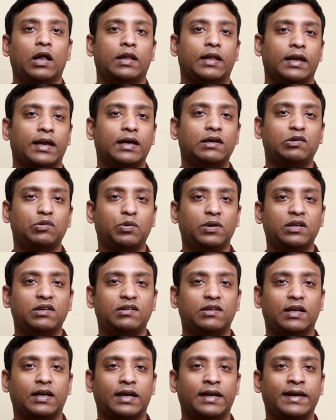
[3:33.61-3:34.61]
The next one is
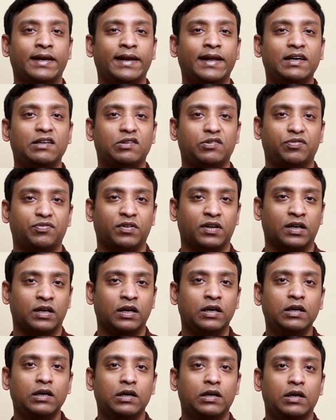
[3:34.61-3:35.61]
the index
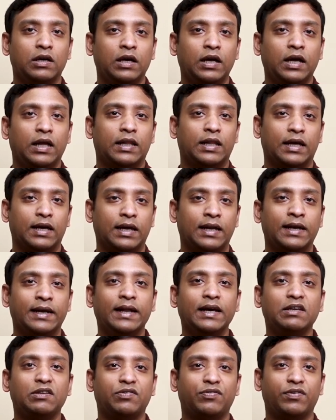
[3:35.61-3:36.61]
finger. The
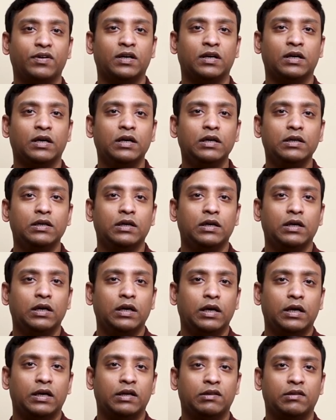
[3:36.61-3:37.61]
index finger
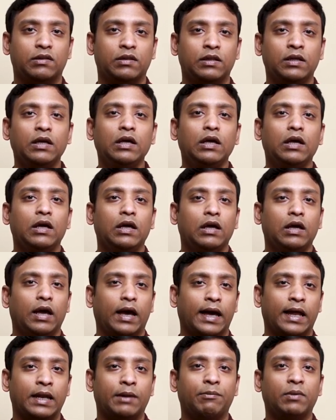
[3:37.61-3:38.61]
is the
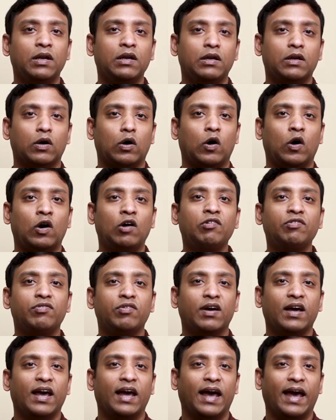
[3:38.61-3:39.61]
element of
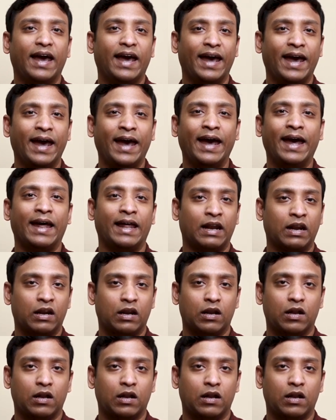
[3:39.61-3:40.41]
air